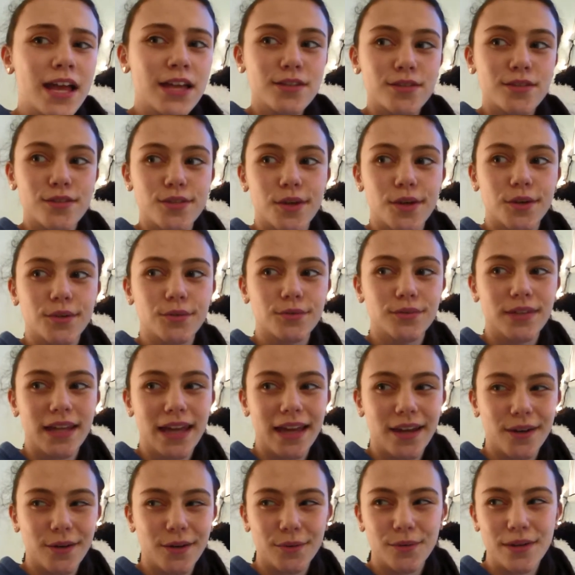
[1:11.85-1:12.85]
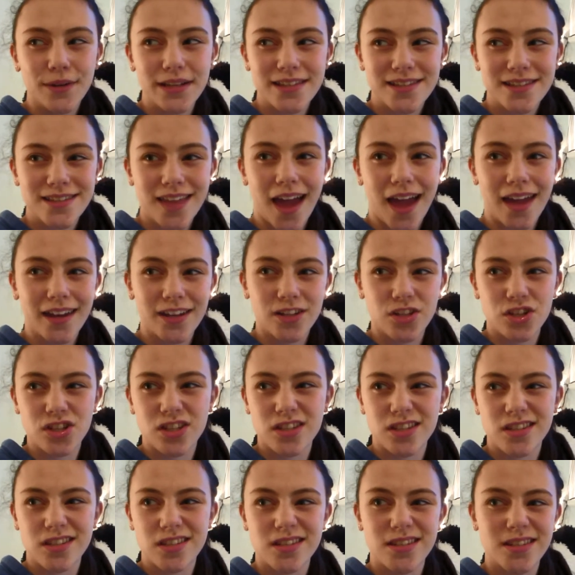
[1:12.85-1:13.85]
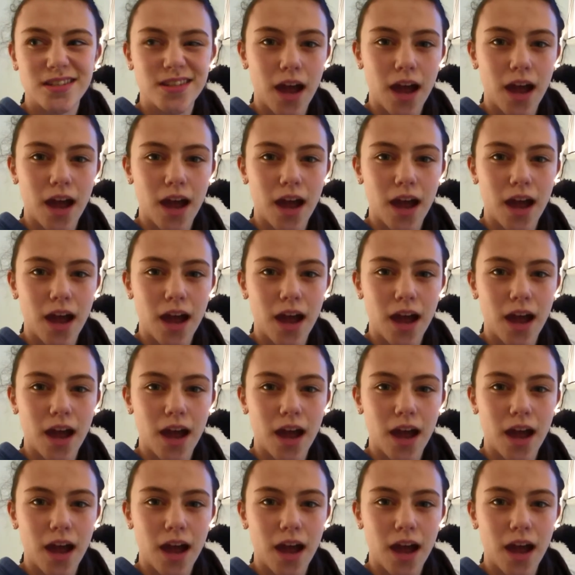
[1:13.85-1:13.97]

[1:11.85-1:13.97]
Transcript: so now it's kind of just